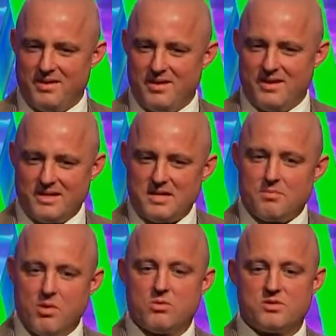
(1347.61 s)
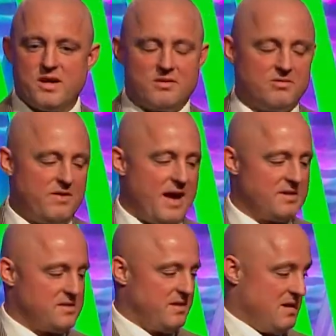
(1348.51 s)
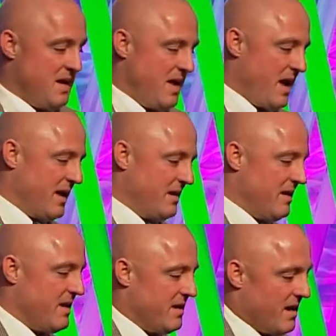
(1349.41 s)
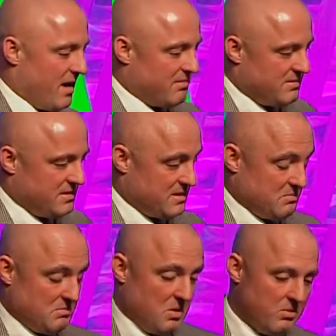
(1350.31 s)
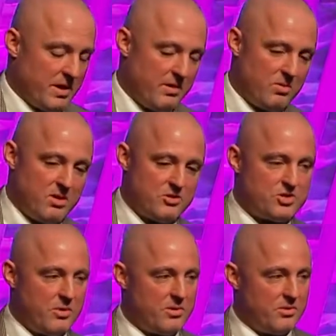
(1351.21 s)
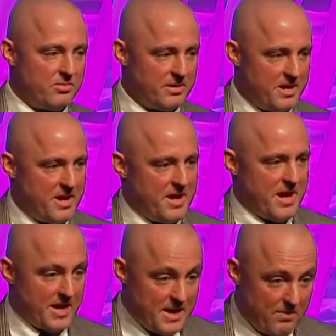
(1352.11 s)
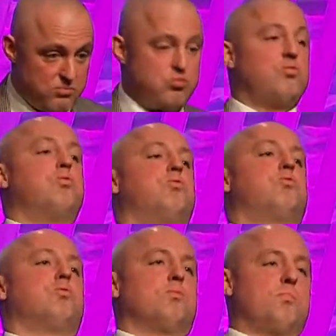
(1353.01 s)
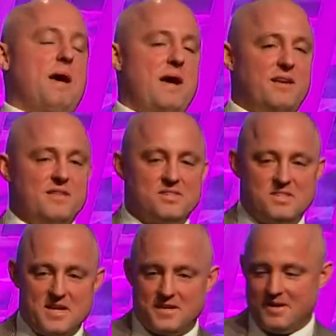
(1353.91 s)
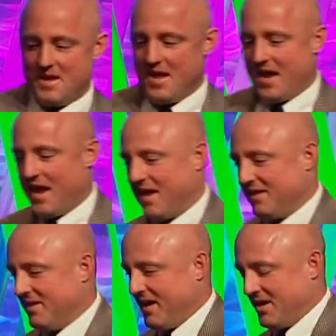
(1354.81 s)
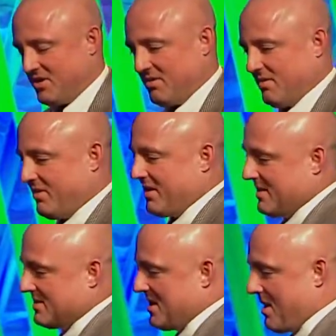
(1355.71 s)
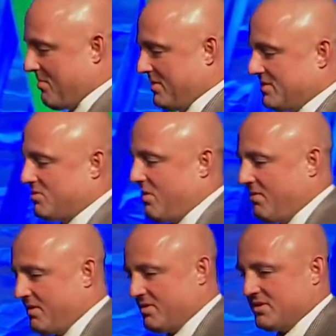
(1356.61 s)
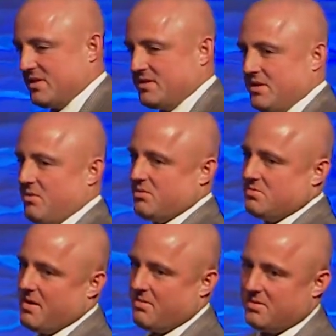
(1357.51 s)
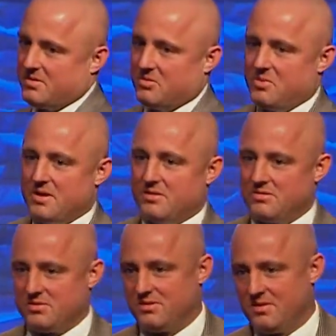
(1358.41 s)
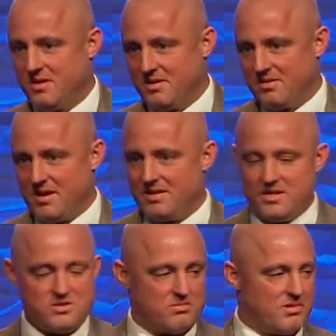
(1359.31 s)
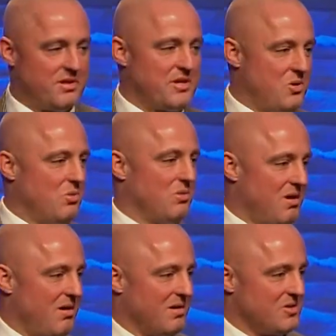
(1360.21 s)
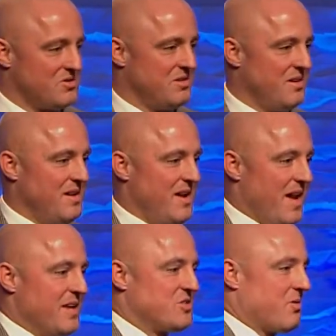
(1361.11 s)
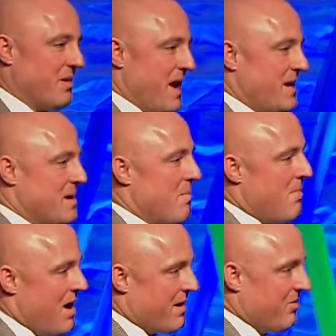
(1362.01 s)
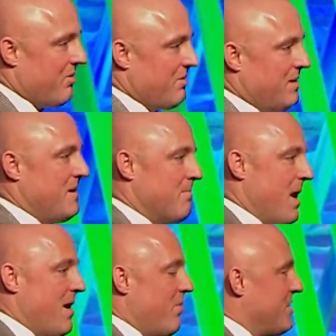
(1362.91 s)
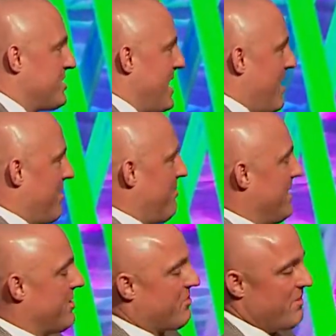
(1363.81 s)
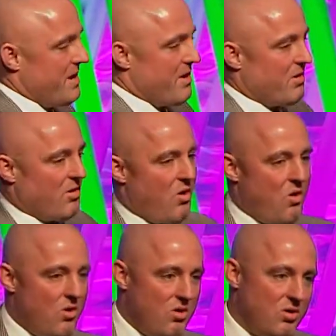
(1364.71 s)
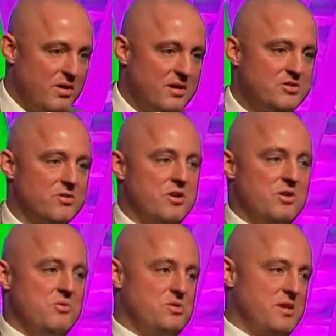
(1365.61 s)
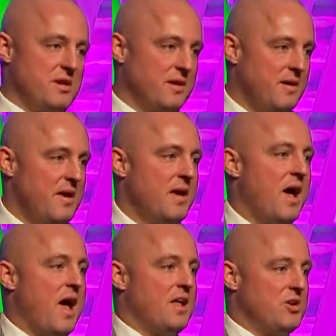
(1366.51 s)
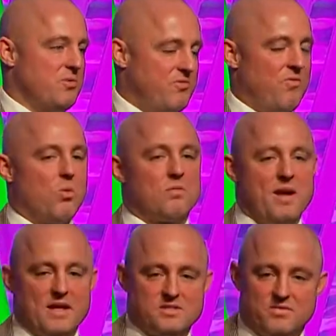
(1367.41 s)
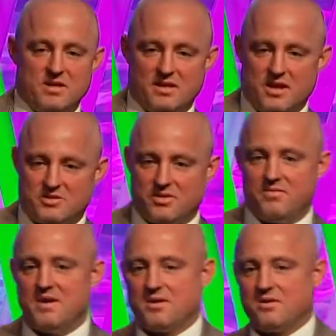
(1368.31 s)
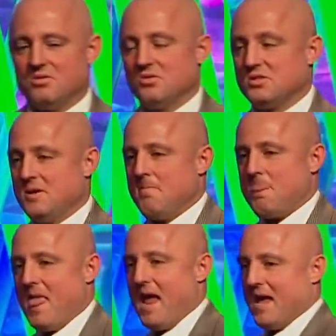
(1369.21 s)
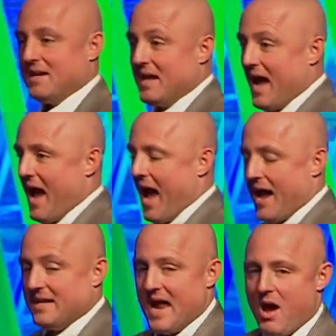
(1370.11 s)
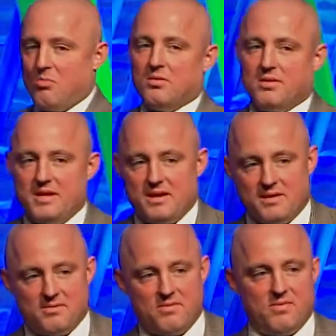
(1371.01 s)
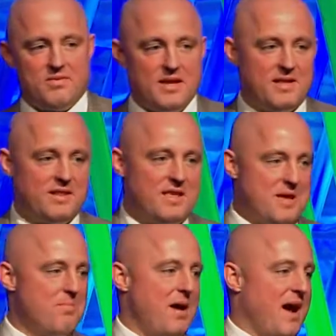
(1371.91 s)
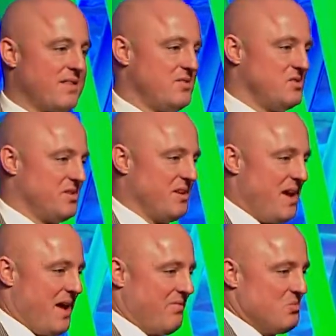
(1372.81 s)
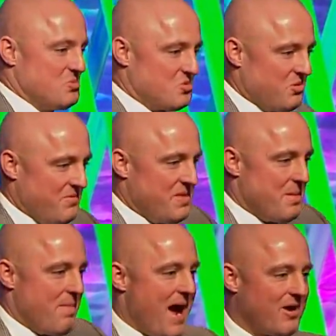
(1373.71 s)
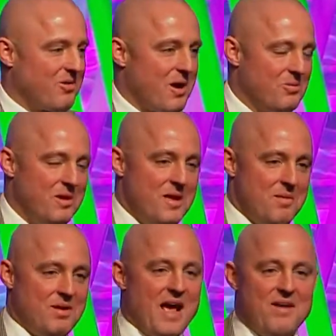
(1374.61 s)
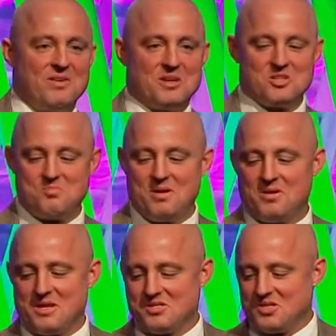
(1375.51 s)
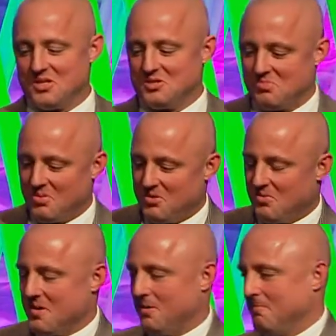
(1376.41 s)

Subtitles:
That's like motorcycle fast. And he said, okay, well, I'll show you. And hit it, poof, back in the seat. And I started looking this up, and it's 1,260 horsepower at the wheels, right? These are really cool cars. And it's created a model by which now the big three are all introducing new formats of the electric vehicles. And I now believe in the impact this is going to have. It was sort of in the background, but having experienced it, it's pretty real.